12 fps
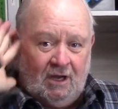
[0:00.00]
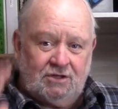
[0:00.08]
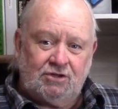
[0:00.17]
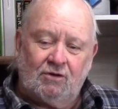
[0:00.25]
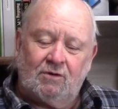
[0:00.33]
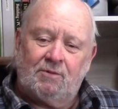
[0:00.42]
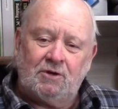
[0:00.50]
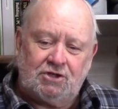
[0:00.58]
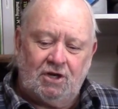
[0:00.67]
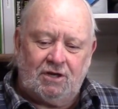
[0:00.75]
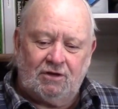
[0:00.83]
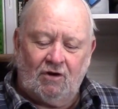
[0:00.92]
I sure
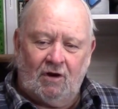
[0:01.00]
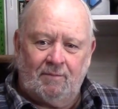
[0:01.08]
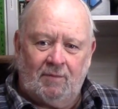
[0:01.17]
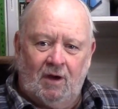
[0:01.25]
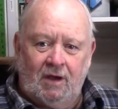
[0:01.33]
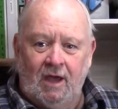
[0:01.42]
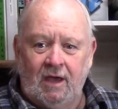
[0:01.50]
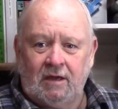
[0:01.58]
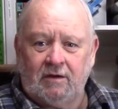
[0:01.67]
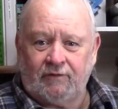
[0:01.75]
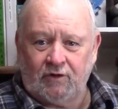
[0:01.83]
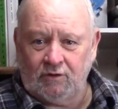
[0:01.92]
appreciate you dropping by.
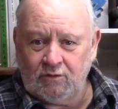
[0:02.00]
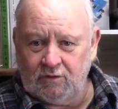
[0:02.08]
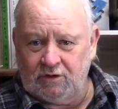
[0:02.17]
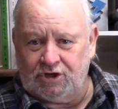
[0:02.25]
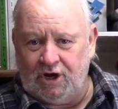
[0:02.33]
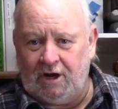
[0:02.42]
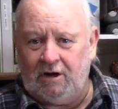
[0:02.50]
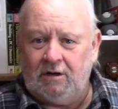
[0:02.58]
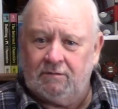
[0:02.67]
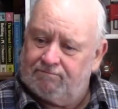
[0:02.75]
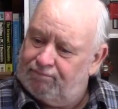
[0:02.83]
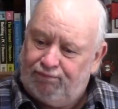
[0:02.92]
Hey, if you're new to the
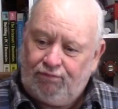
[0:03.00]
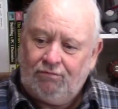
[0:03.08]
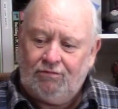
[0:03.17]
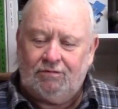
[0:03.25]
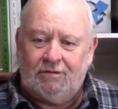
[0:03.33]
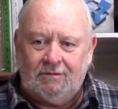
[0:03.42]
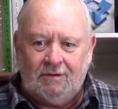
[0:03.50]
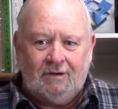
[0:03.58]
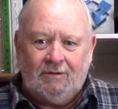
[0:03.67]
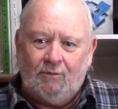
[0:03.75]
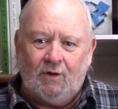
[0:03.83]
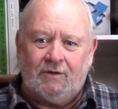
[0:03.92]
channel,
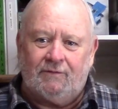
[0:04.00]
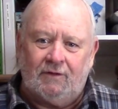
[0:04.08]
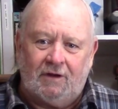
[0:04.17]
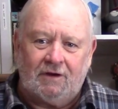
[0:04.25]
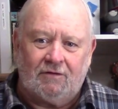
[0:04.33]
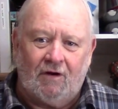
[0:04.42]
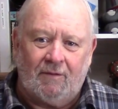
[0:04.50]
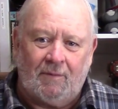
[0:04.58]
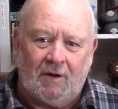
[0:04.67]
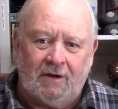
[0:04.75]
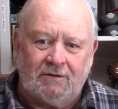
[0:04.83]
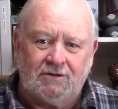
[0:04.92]
wonderful that you dropped
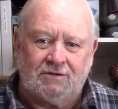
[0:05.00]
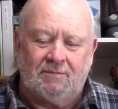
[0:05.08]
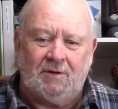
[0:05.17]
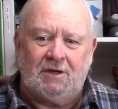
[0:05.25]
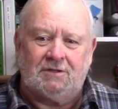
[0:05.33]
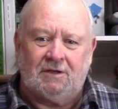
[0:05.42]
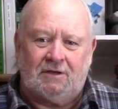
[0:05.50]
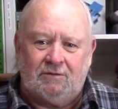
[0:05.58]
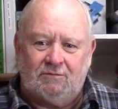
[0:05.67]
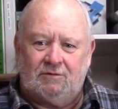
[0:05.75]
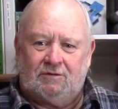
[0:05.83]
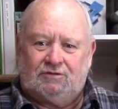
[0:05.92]
by. I'm just amazed that
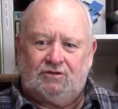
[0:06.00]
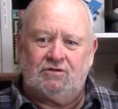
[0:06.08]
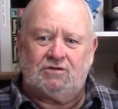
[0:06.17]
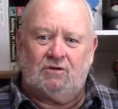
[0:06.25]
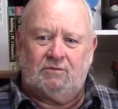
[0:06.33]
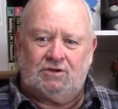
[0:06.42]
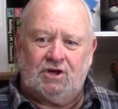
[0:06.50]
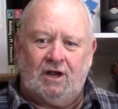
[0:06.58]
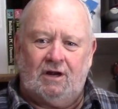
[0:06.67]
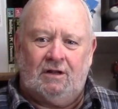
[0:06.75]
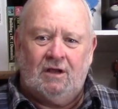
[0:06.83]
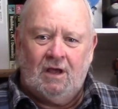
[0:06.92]
you search up the
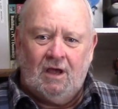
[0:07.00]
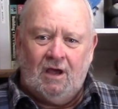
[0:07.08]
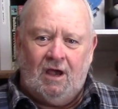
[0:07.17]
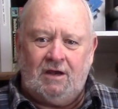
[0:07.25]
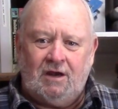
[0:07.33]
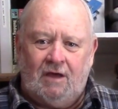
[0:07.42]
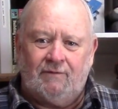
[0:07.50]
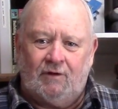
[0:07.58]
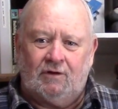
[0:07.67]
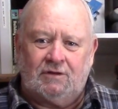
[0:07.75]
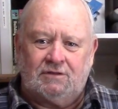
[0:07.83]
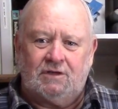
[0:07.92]
channel and you have a
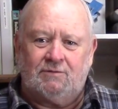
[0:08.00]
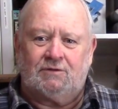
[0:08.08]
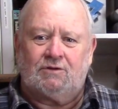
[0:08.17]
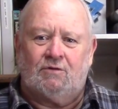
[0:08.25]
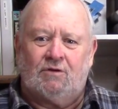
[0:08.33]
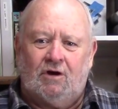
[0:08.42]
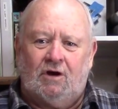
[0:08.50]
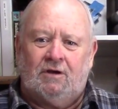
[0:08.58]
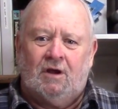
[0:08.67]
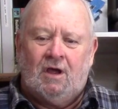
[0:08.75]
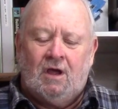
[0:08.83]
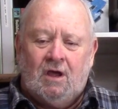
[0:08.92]
look and see what's going
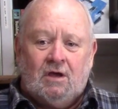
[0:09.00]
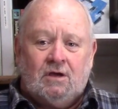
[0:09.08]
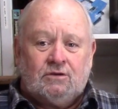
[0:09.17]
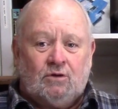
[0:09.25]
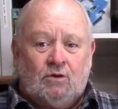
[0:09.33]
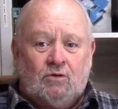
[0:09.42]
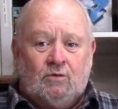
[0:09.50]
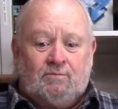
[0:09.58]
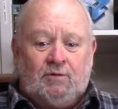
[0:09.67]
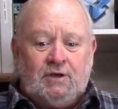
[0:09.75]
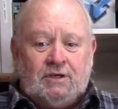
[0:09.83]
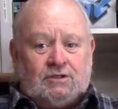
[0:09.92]
on. So
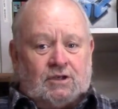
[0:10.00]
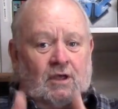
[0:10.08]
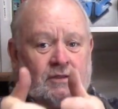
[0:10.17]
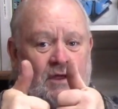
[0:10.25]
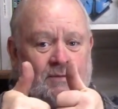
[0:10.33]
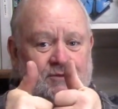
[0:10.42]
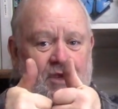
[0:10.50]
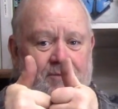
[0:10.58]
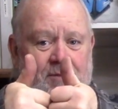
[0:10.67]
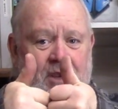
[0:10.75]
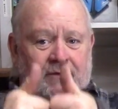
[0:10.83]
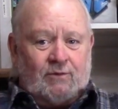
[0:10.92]
please, thumbs
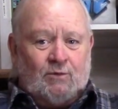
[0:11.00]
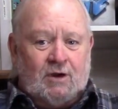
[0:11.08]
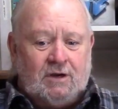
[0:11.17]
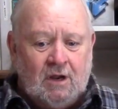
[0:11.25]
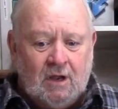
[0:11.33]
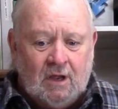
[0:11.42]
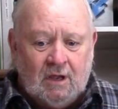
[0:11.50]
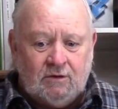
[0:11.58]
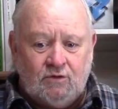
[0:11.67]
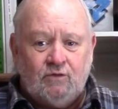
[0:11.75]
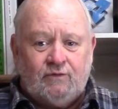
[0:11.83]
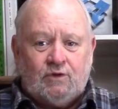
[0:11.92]
up me, everyone.
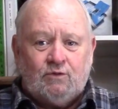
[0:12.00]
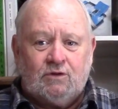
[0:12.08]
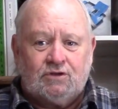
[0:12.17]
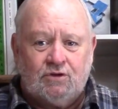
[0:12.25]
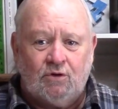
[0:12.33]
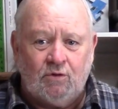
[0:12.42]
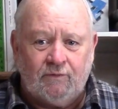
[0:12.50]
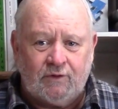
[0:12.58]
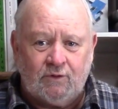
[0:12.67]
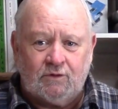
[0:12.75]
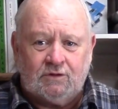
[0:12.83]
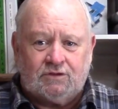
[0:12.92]
New viewers and old
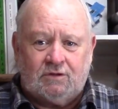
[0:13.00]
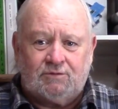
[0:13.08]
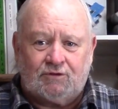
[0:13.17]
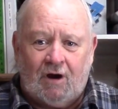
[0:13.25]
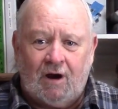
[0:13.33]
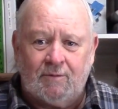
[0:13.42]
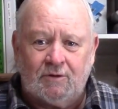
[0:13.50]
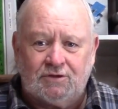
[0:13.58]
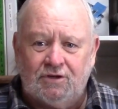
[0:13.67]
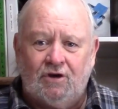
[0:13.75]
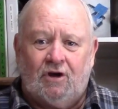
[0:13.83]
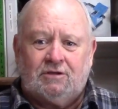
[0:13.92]
viewers,
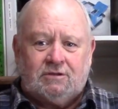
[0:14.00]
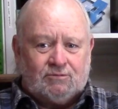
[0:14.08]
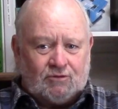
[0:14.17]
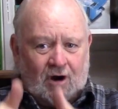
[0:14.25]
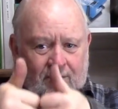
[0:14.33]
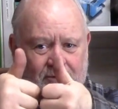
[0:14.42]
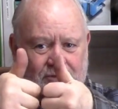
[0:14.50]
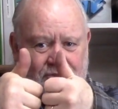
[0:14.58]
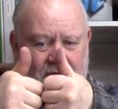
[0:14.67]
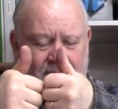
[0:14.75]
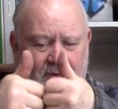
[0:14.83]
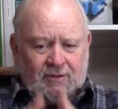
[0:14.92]
subscribers and
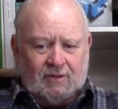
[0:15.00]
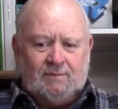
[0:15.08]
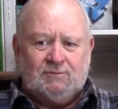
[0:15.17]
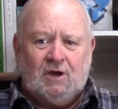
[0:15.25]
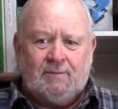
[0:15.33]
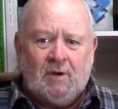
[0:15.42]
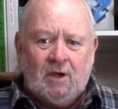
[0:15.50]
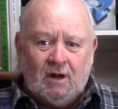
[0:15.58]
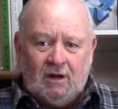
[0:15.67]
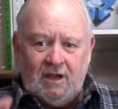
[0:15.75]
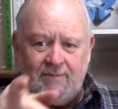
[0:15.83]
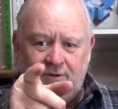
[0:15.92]
non-subscribers, give me a thumbs up.
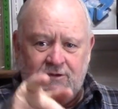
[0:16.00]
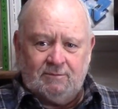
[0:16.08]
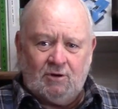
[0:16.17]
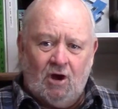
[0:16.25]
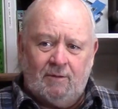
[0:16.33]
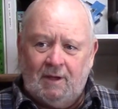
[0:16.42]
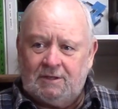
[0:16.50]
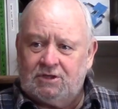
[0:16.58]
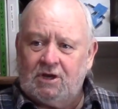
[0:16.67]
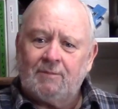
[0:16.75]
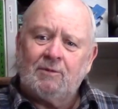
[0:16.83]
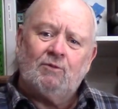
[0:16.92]
Leave me some
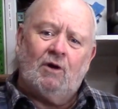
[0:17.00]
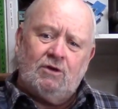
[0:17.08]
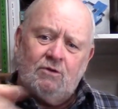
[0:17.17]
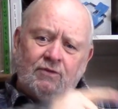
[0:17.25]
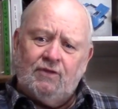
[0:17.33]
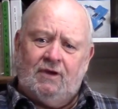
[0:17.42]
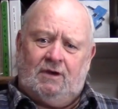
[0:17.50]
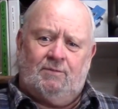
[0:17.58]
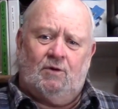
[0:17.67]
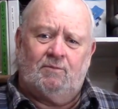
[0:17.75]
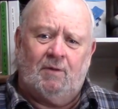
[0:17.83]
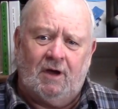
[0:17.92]
comments. Tell me what you think
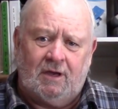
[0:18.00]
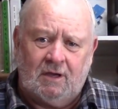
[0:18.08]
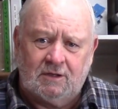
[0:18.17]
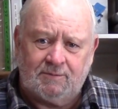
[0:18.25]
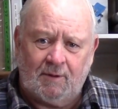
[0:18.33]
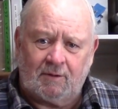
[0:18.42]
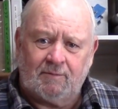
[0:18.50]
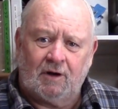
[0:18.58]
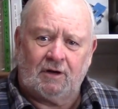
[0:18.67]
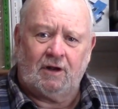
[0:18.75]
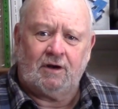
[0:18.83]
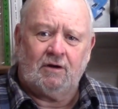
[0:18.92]
about my spark
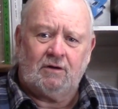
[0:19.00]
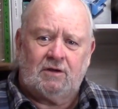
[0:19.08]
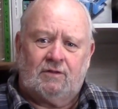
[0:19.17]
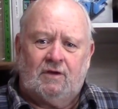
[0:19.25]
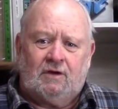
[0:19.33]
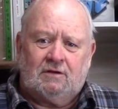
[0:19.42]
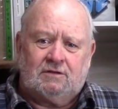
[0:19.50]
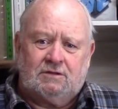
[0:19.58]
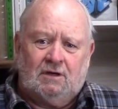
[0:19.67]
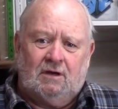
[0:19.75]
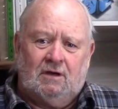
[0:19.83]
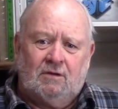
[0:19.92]
plug cleaner. Do you think
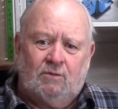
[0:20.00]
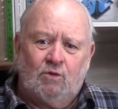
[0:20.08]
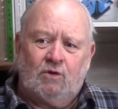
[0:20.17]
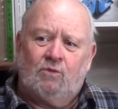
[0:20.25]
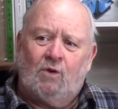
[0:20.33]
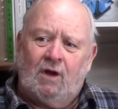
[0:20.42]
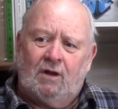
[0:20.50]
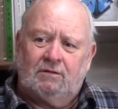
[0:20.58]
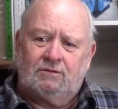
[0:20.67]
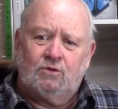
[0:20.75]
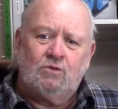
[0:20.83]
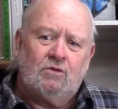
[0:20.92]
it's a
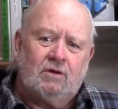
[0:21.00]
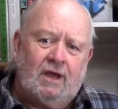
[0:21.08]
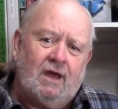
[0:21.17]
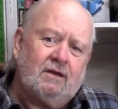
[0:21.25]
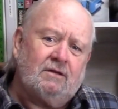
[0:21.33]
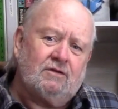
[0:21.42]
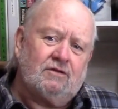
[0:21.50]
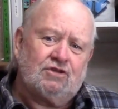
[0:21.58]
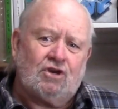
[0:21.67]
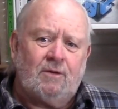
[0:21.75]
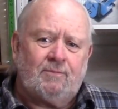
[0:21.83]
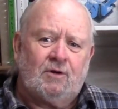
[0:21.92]
worthwhile tool to add to the
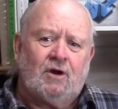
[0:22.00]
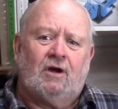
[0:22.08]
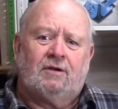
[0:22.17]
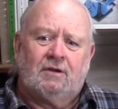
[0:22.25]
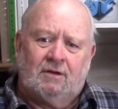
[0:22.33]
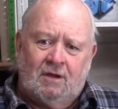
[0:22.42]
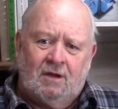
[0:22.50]
shop or not?